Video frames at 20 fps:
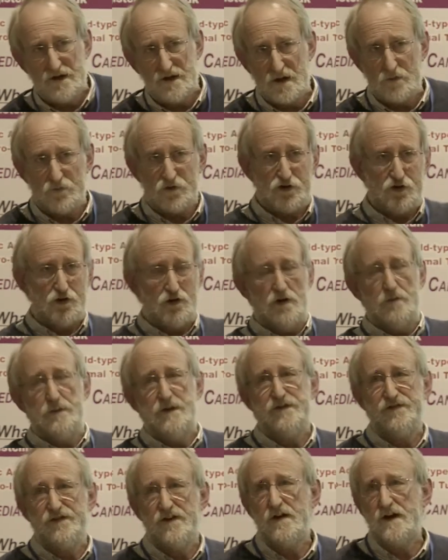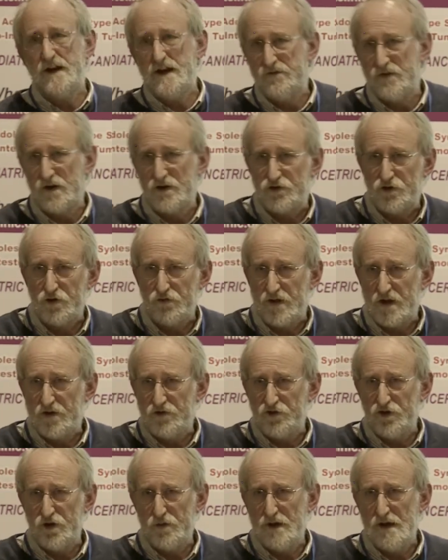and I'm sure it'd be fine if I took that
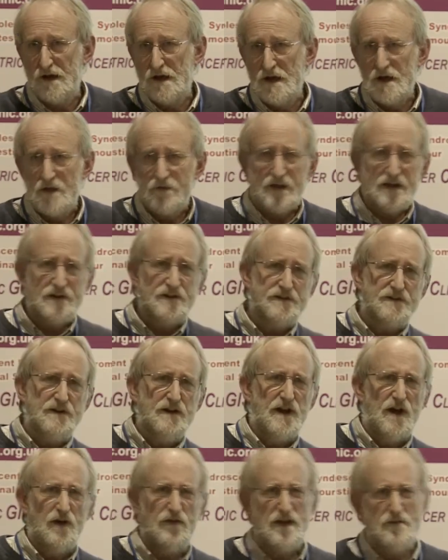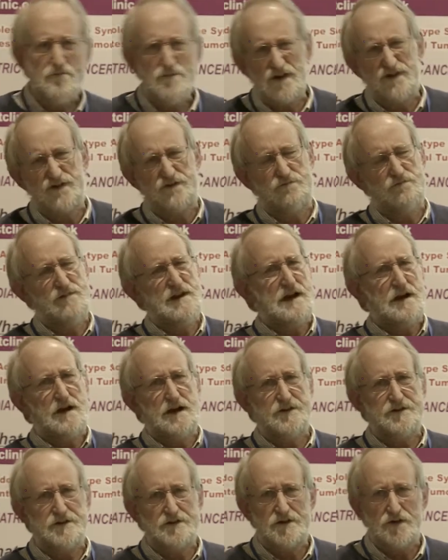tumour. They must
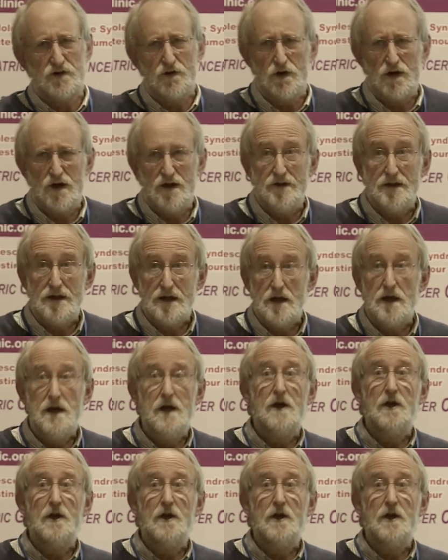realise it's a good idea.